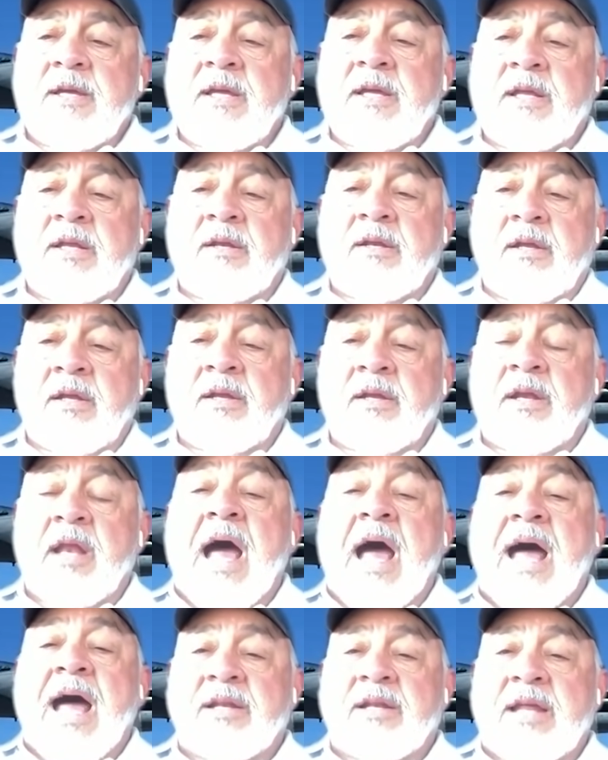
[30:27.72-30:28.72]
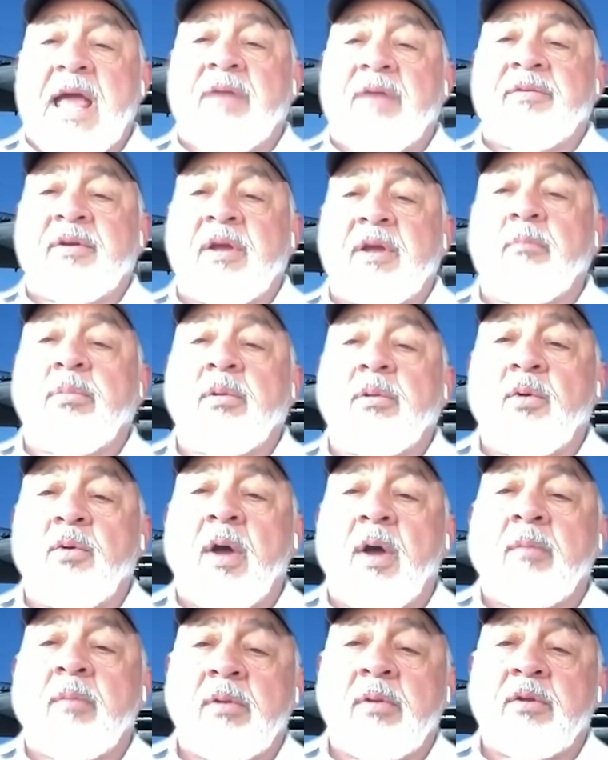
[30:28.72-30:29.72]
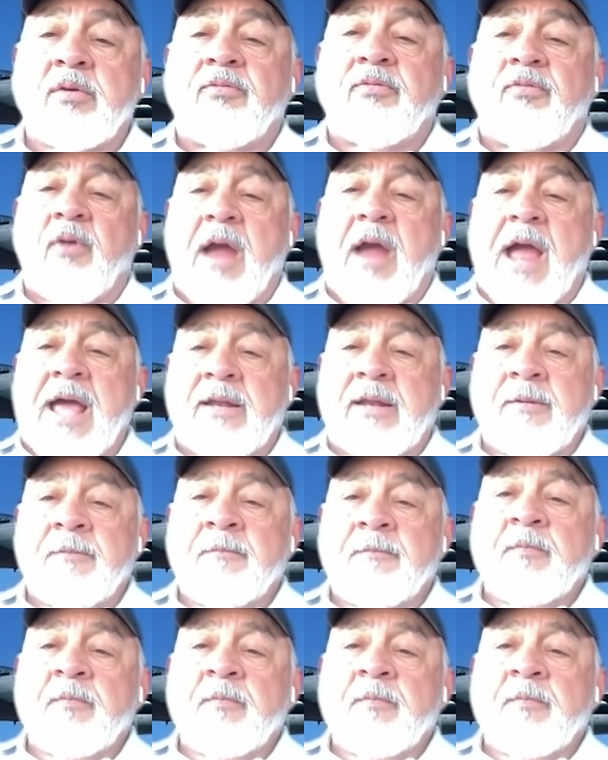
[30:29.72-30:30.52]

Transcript: in, in not having a blue on blue frat.